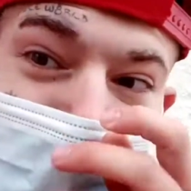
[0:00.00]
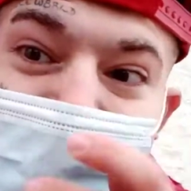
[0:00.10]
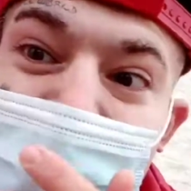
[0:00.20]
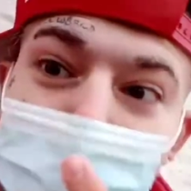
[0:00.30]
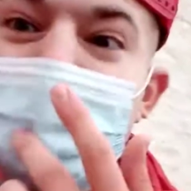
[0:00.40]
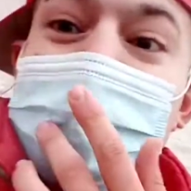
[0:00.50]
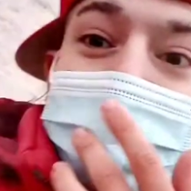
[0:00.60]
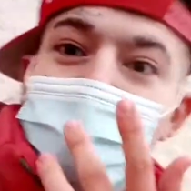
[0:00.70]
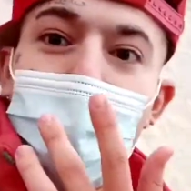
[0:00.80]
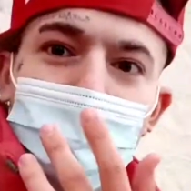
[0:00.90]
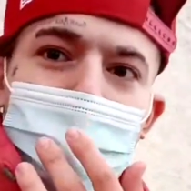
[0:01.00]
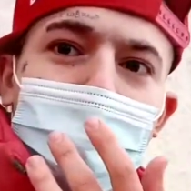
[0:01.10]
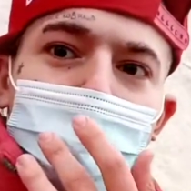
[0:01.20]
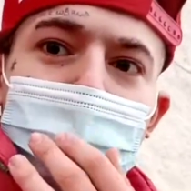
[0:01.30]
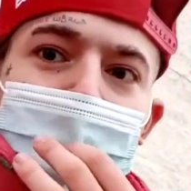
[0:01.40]
That's what he was talking about.
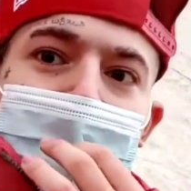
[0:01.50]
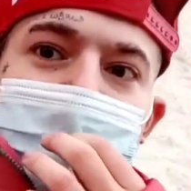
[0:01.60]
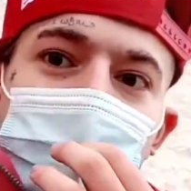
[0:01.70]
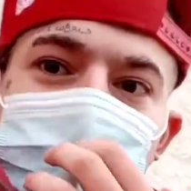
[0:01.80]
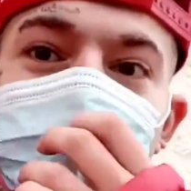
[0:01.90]
He said, what you want?